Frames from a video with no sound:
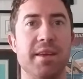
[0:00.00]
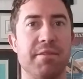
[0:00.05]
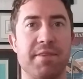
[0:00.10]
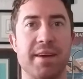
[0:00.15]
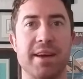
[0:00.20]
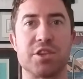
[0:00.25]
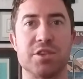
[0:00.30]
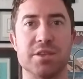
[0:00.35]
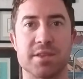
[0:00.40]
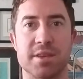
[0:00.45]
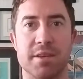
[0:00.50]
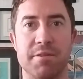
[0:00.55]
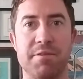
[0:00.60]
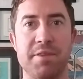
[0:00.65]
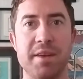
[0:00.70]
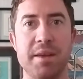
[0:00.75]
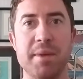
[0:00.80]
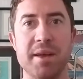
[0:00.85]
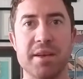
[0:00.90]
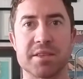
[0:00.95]
affections of
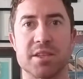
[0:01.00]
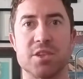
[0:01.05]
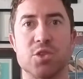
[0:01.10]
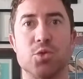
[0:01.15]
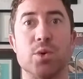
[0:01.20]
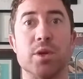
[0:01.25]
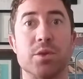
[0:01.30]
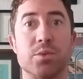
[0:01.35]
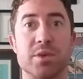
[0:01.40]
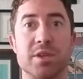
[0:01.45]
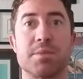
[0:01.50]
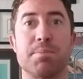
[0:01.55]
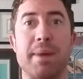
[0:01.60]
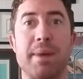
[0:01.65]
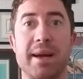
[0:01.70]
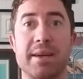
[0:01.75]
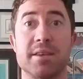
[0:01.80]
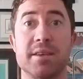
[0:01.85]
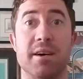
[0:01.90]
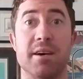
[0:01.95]
females and to win the
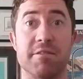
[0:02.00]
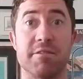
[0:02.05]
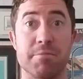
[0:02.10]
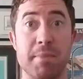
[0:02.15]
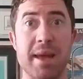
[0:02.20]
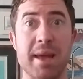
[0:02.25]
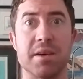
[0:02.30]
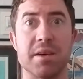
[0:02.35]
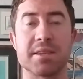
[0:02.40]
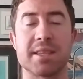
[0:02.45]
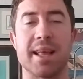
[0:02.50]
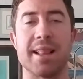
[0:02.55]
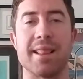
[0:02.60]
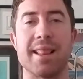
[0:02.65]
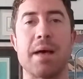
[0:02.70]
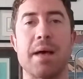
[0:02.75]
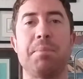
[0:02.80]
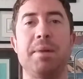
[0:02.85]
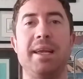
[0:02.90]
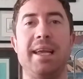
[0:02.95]
respect of males. And
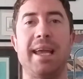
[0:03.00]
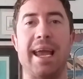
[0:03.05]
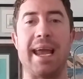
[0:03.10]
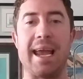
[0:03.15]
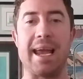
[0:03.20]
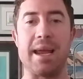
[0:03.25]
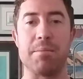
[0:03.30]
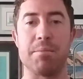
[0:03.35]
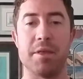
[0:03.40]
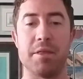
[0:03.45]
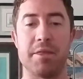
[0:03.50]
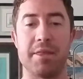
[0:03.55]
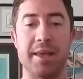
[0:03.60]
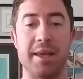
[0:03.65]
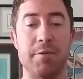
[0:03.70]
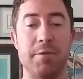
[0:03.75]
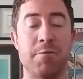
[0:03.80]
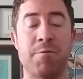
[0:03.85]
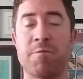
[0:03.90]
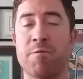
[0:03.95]
that became
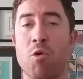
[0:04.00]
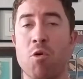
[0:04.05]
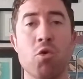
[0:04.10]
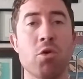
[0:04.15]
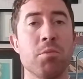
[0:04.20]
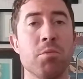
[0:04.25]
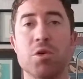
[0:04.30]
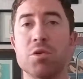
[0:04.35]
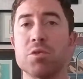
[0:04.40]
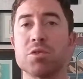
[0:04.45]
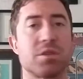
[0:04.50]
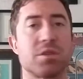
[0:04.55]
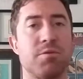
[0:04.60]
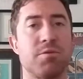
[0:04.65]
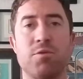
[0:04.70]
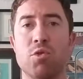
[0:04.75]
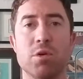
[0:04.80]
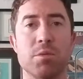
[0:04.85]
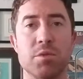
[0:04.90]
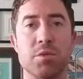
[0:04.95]
the
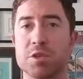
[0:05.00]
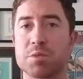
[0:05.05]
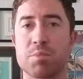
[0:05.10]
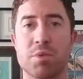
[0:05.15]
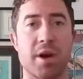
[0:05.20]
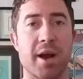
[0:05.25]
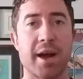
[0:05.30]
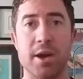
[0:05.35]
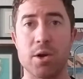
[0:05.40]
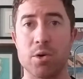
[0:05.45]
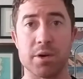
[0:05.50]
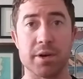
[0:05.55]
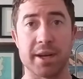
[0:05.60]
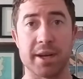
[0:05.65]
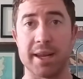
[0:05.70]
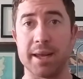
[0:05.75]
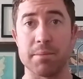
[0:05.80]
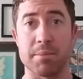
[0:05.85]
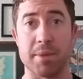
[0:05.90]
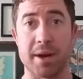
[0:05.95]
foremost
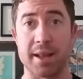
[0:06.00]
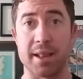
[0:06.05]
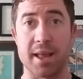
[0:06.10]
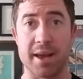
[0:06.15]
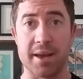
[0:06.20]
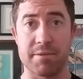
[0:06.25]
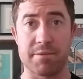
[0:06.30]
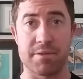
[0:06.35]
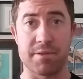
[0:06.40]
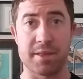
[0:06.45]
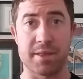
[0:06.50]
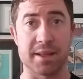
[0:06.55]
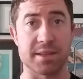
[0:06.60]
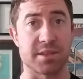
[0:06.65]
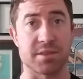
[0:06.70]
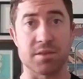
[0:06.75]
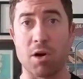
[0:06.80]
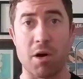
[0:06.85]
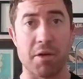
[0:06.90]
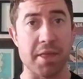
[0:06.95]
priority in my life.
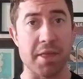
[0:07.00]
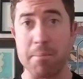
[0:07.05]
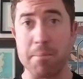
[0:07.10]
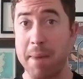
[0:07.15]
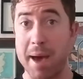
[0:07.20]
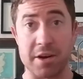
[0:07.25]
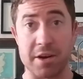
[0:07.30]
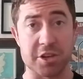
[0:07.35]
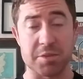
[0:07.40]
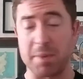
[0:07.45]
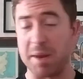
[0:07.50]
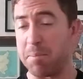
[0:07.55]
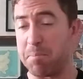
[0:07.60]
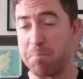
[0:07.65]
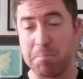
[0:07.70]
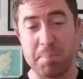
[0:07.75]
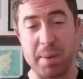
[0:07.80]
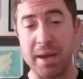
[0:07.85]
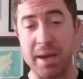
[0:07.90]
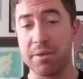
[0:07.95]
That's all that mattered to me.
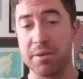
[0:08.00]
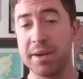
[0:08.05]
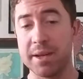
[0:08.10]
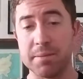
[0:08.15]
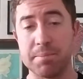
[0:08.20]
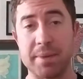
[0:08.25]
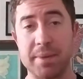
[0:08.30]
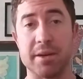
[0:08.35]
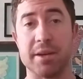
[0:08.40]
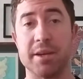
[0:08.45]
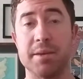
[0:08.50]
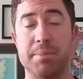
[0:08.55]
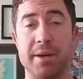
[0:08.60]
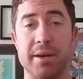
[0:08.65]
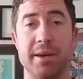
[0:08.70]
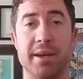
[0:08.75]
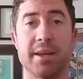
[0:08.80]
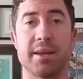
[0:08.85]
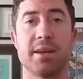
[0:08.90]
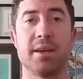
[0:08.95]
Period, period,
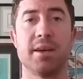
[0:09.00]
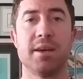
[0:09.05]
period.